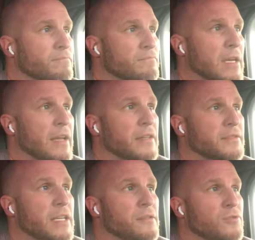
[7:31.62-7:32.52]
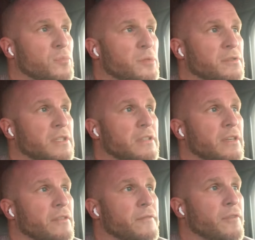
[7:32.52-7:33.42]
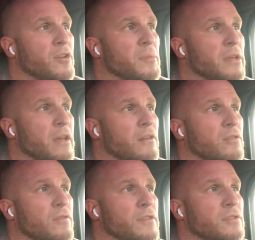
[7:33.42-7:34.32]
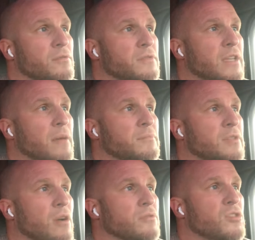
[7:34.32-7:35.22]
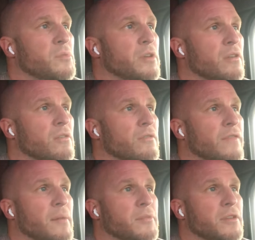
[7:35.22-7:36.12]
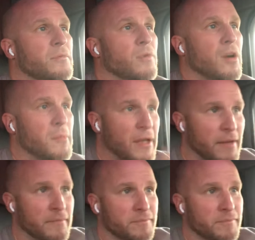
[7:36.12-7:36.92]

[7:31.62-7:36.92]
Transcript: I got a state trooper sitting here in front of me. I don't know if he's going to stop and talk to me or if I'm good where I'm at.